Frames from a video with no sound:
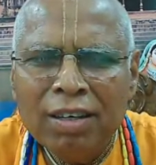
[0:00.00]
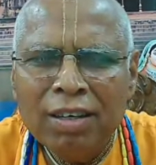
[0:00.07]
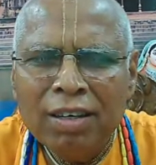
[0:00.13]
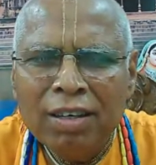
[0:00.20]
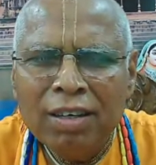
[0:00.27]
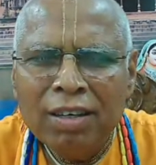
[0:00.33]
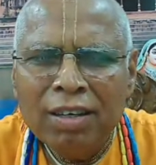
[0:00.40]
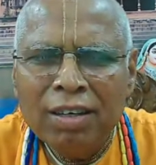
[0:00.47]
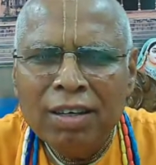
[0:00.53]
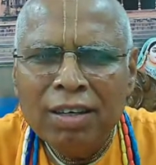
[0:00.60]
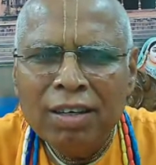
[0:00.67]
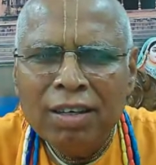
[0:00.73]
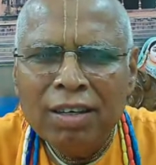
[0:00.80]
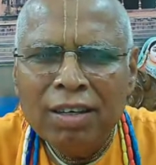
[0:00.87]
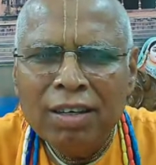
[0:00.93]

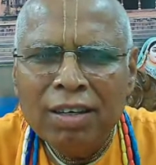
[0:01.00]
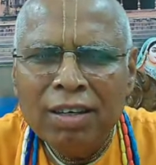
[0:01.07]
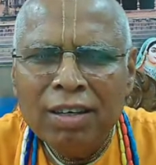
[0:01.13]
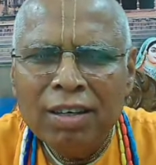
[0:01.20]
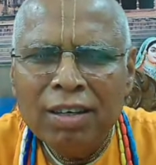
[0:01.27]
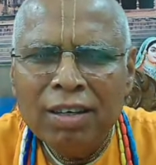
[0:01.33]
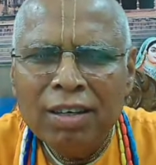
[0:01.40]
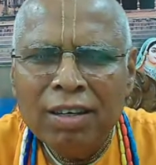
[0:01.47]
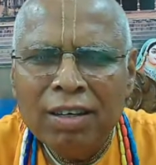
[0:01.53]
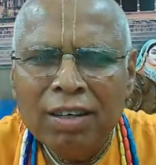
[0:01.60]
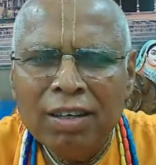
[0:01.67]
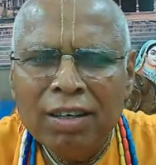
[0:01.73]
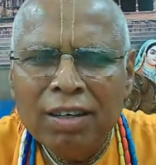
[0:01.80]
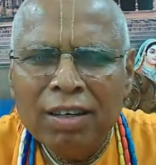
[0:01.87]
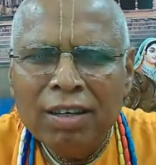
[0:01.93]
So
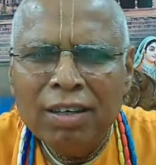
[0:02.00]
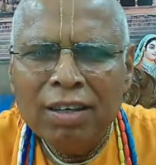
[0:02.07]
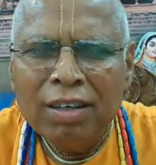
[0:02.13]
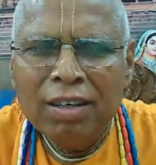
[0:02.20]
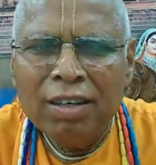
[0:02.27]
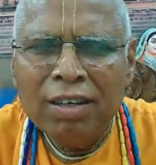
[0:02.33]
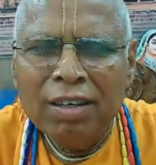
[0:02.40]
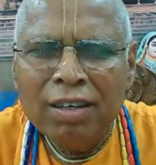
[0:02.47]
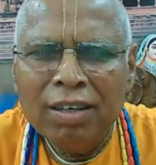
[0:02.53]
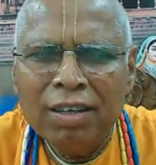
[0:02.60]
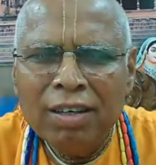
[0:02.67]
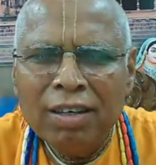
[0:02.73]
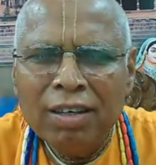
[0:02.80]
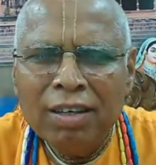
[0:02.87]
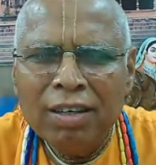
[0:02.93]

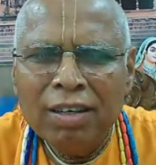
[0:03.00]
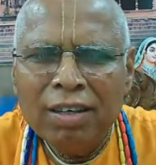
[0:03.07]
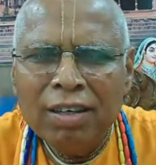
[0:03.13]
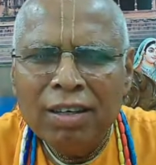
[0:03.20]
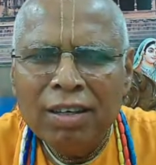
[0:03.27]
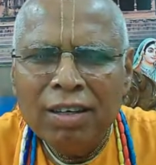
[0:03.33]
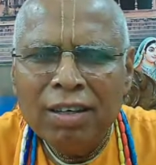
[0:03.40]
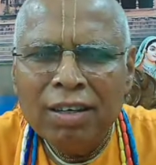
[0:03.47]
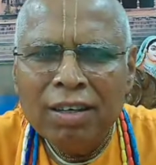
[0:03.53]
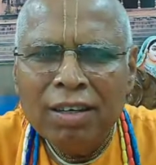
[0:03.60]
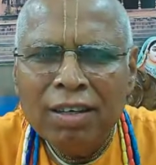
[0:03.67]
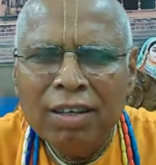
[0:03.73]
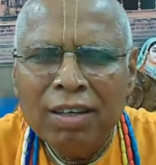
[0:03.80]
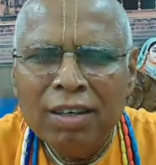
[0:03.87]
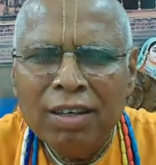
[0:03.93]
Kirtan started
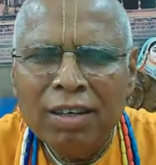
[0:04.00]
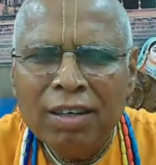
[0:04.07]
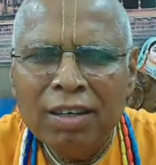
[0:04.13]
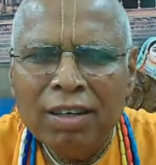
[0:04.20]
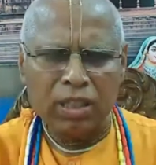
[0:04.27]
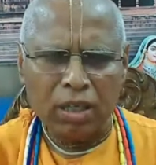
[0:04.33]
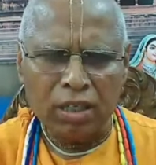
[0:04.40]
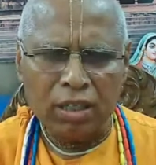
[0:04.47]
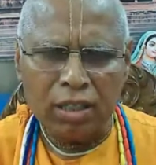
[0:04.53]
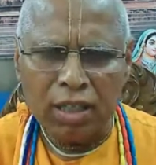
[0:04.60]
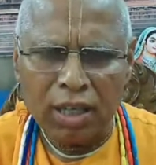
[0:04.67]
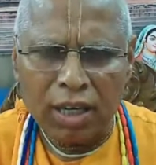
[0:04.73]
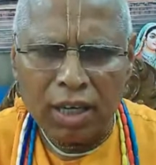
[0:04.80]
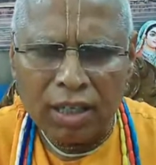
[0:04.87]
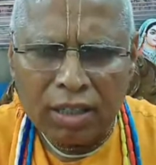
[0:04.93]
kind of
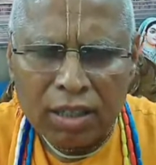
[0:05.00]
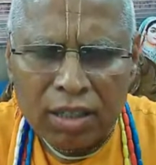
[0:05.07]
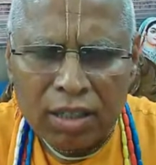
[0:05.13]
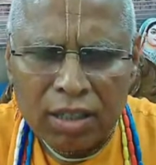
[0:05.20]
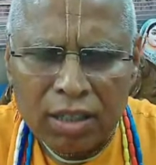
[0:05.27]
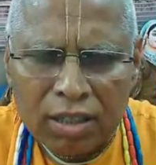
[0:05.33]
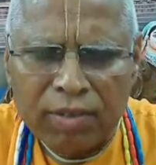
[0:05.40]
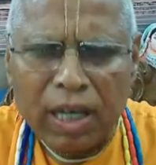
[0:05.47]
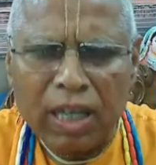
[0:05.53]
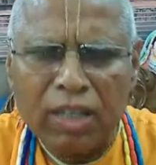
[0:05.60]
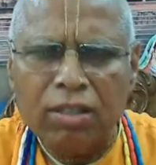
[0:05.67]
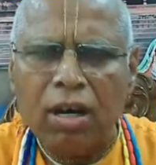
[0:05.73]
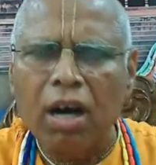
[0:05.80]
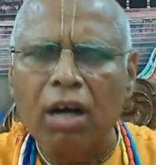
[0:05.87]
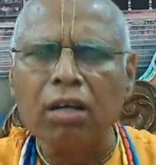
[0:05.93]
officially at
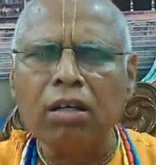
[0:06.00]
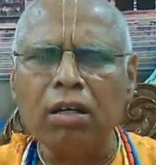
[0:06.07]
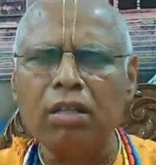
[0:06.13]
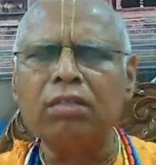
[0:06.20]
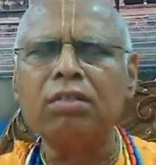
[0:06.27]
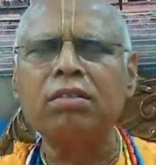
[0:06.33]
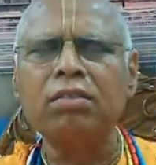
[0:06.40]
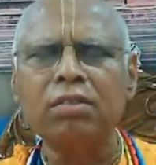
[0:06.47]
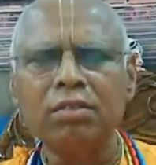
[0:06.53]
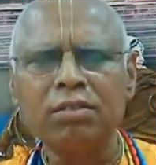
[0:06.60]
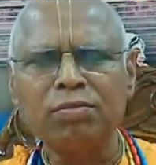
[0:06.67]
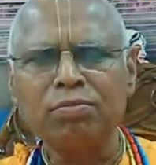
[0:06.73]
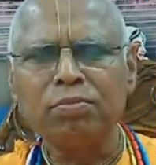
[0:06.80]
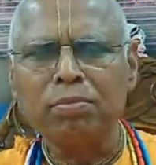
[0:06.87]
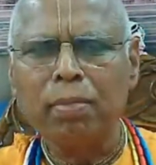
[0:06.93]
Srivas
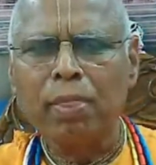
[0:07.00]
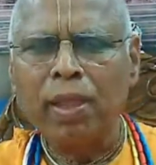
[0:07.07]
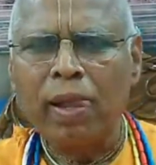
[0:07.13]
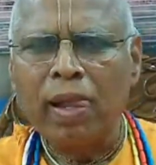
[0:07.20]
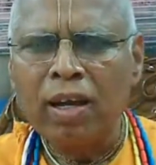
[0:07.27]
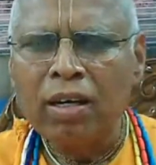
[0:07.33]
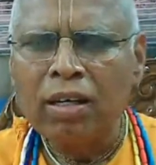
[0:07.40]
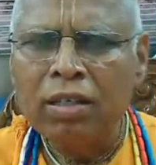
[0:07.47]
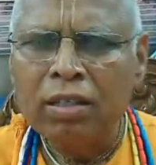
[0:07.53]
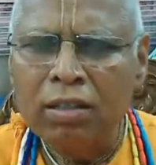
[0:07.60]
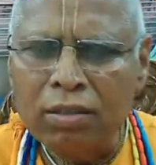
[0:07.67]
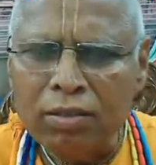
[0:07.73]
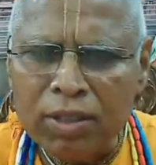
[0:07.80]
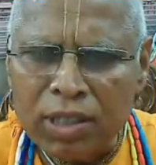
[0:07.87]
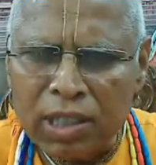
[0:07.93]
Angan,
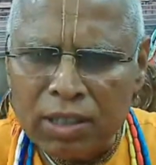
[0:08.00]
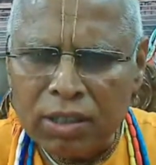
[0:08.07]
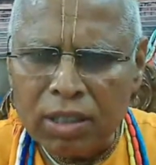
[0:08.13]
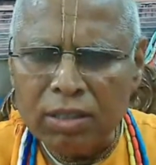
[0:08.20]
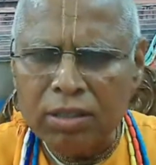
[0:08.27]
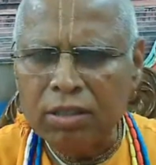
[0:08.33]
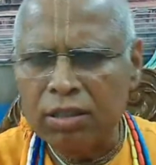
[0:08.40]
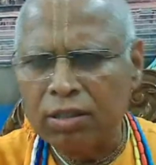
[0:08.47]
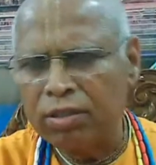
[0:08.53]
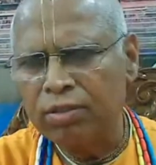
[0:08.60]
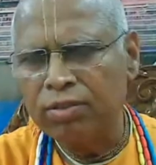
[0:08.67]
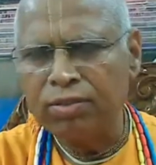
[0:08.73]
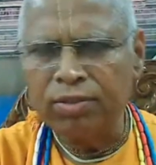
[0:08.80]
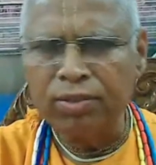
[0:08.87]
which is just a